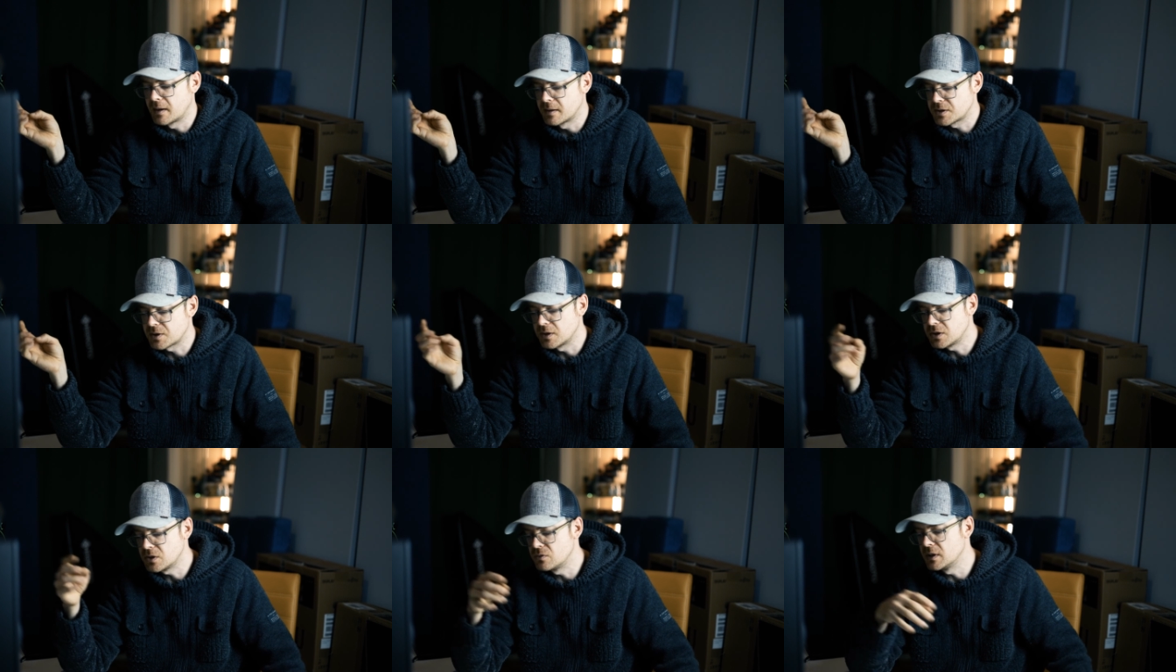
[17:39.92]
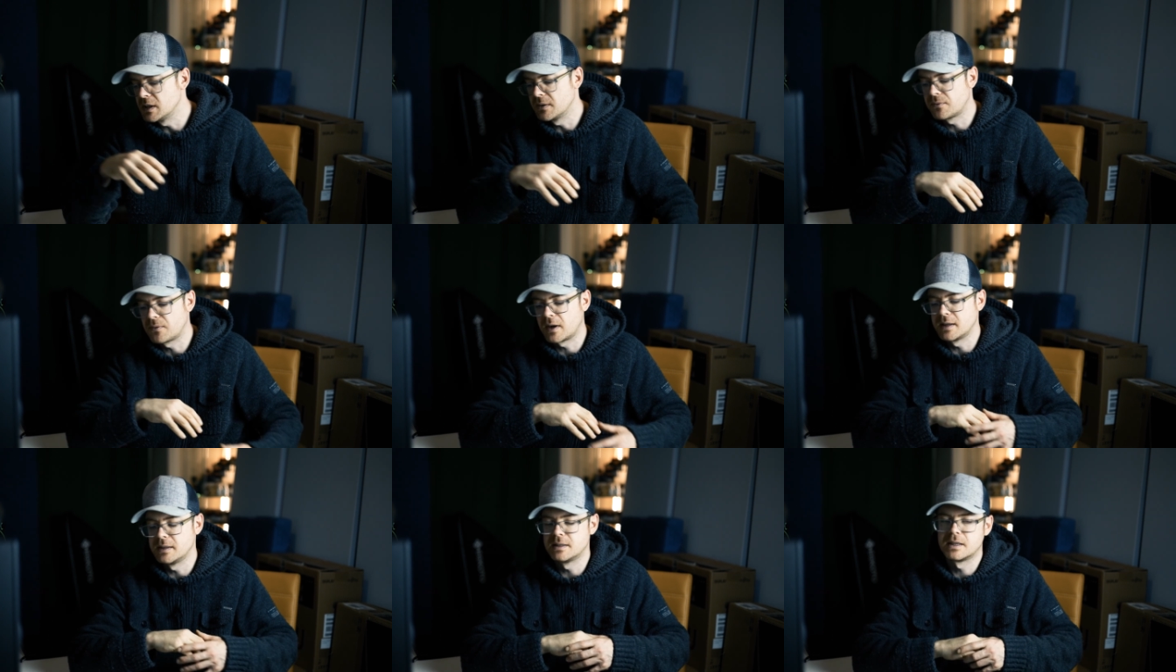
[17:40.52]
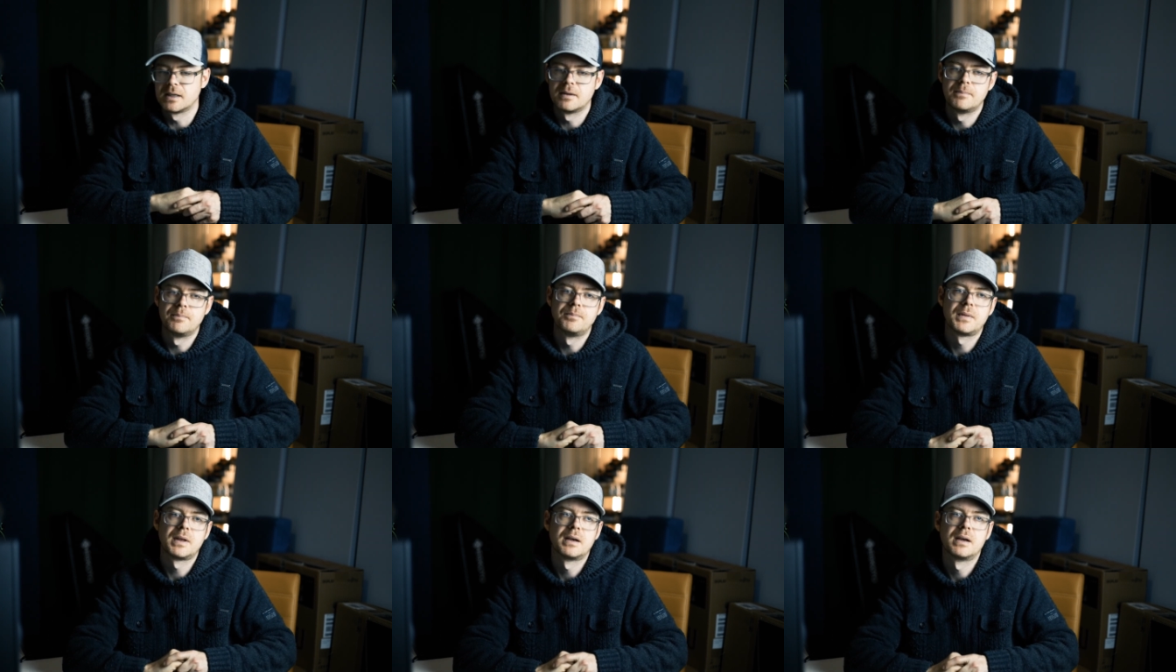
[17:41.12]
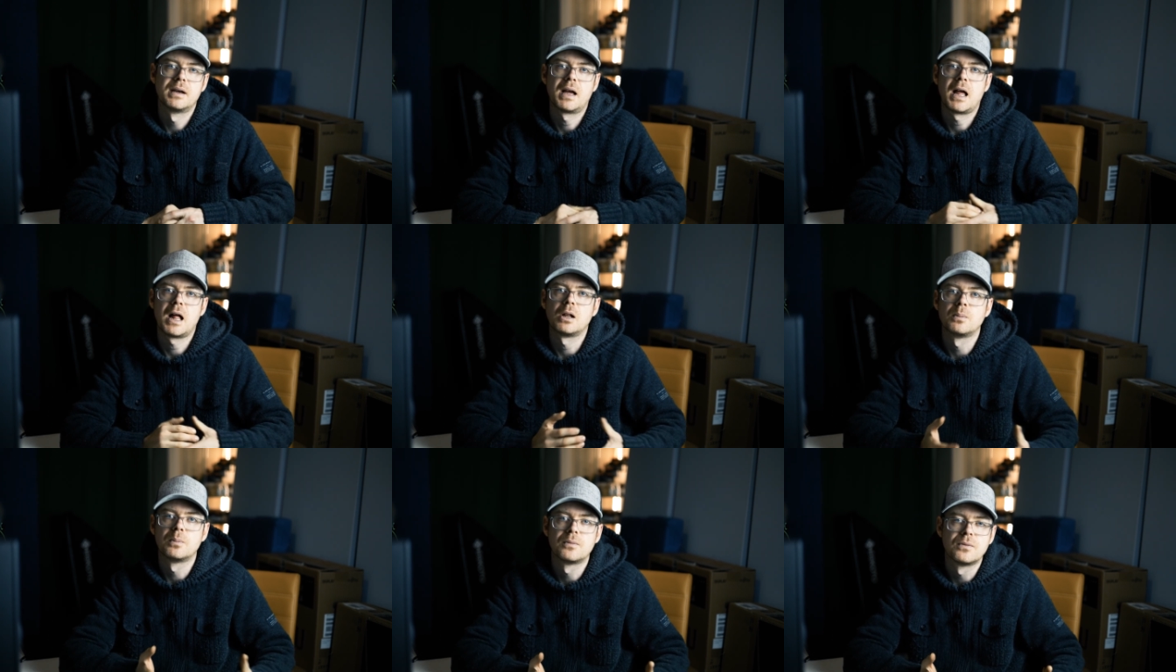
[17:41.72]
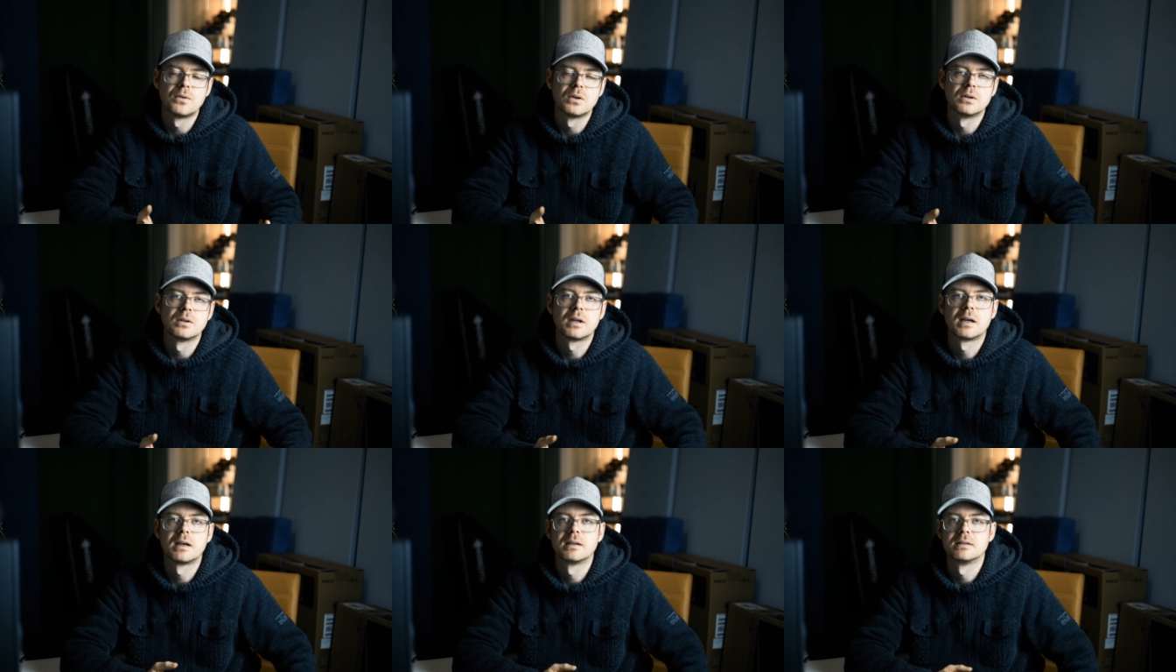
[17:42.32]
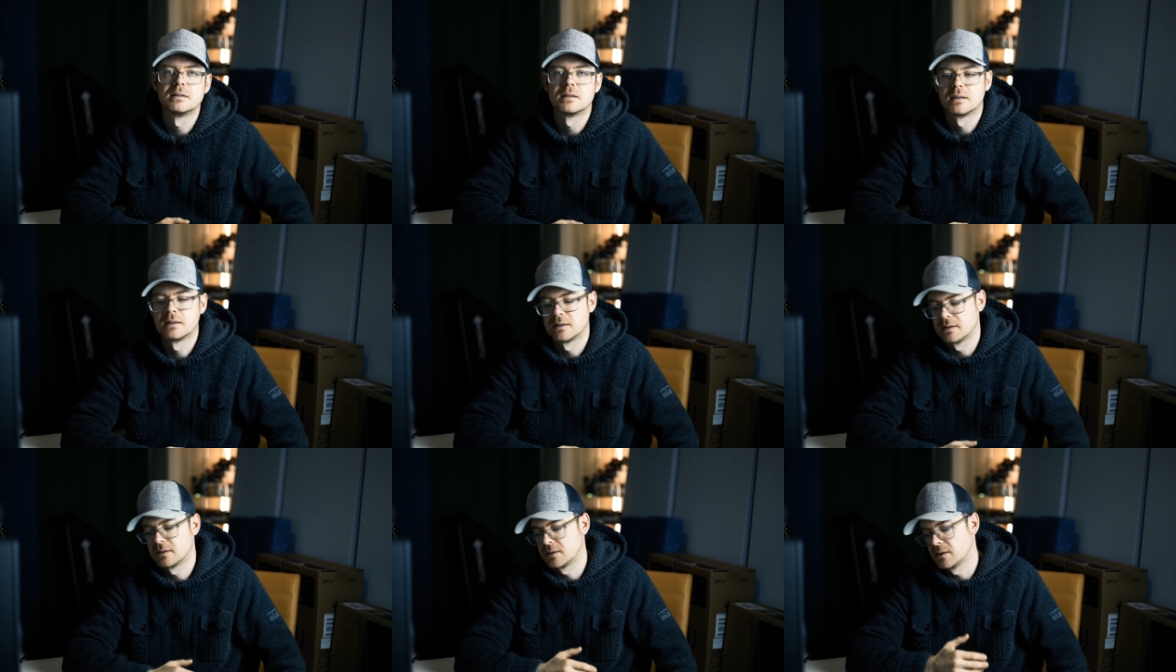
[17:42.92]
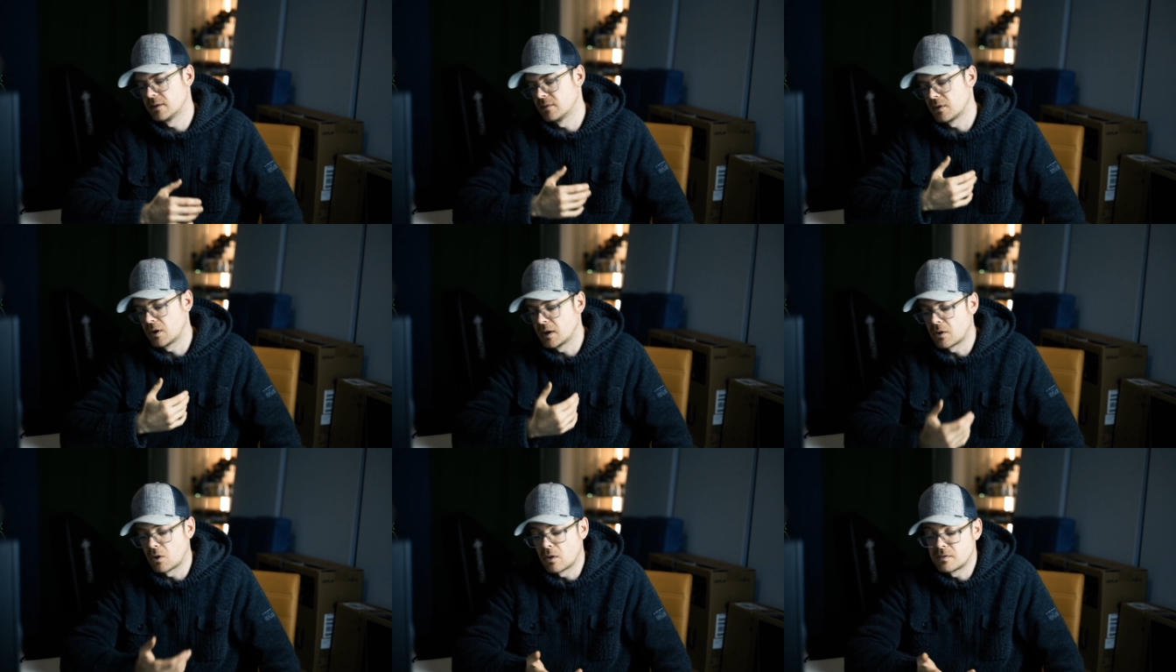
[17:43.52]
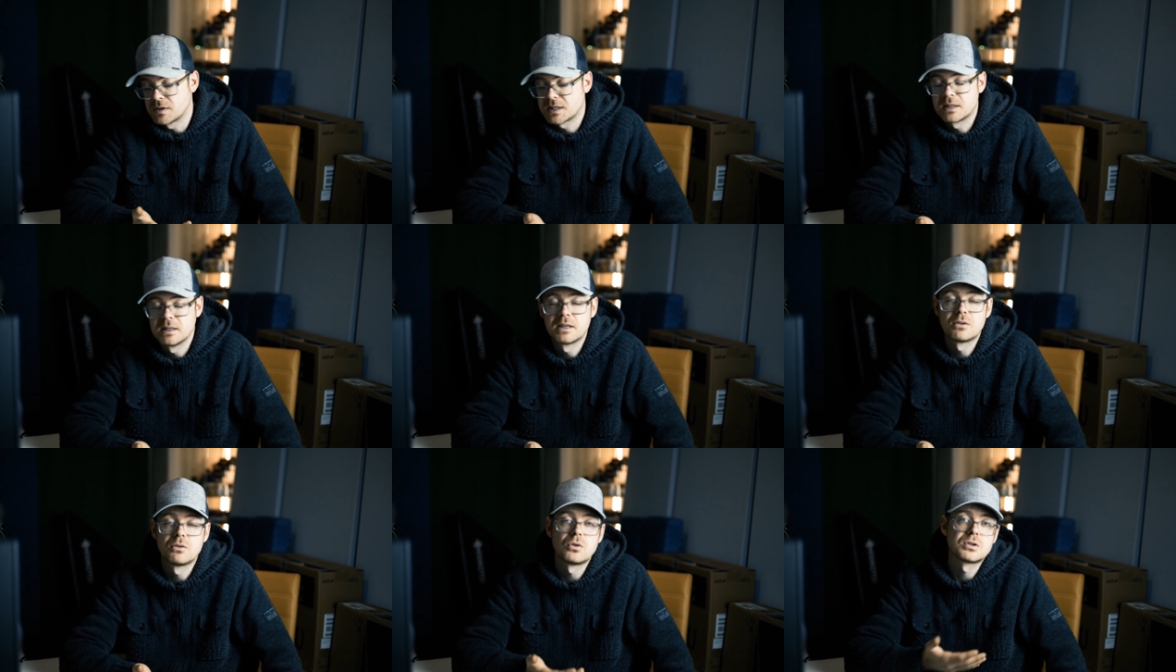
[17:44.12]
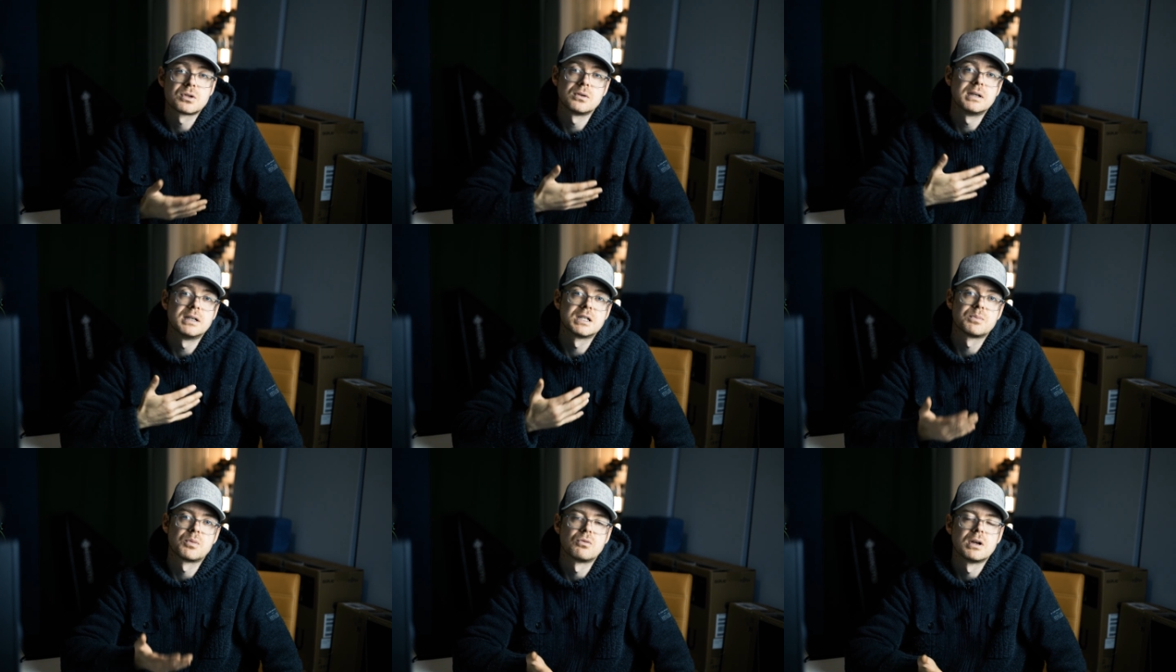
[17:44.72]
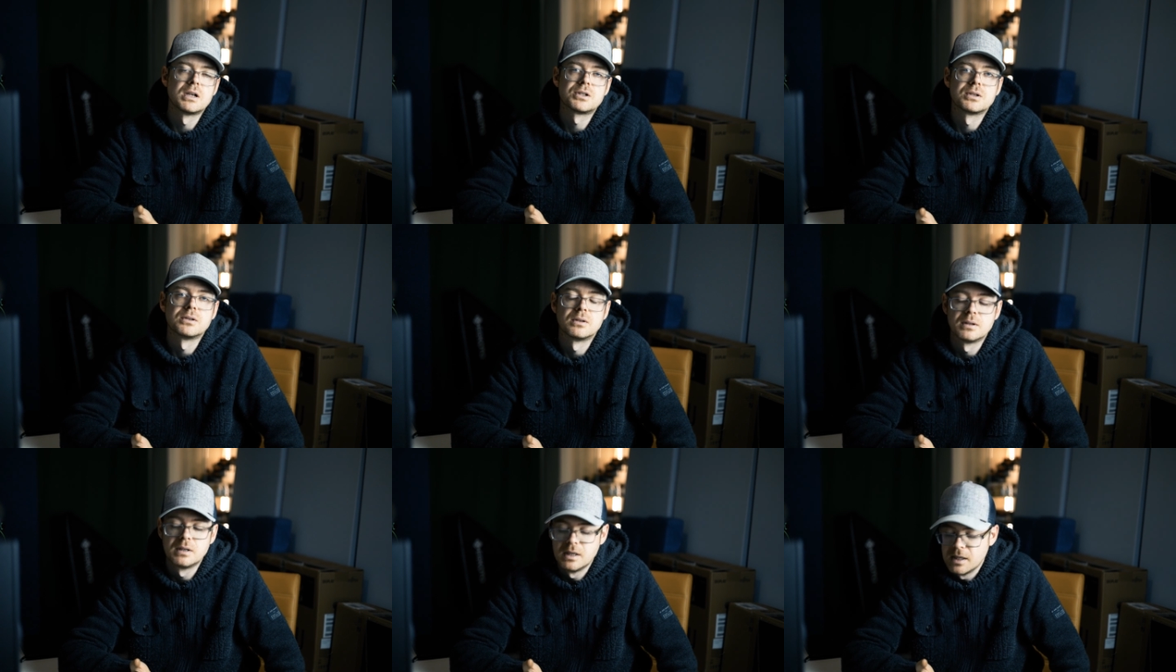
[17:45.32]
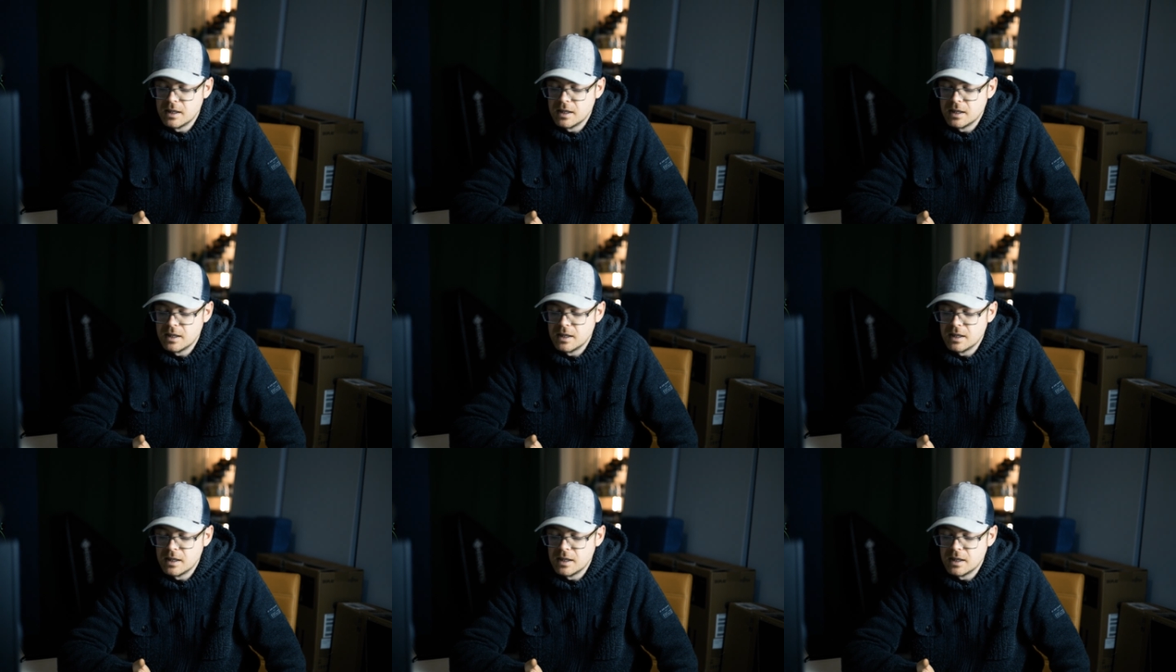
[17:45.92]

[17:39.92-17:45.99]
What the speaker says: So I do really find them helpful, and obviously they're also inspirational.